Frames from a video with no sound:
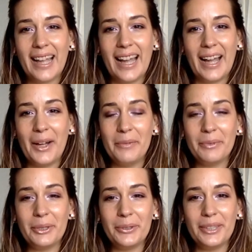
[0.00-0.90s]
I hope
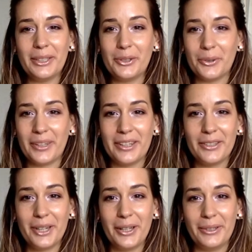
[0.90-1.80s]
you enjoy the
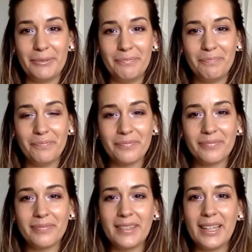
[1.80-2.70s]
show.
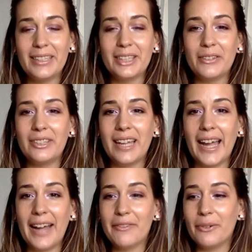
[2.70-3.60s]
So today I
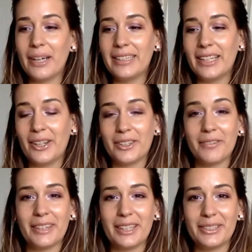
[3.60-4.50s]
have quite a lot
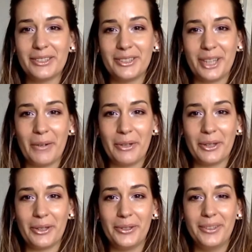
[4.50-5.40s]
of things to share with
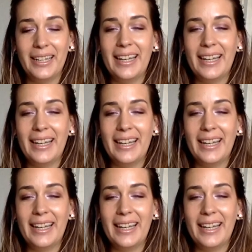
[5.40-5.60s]
you.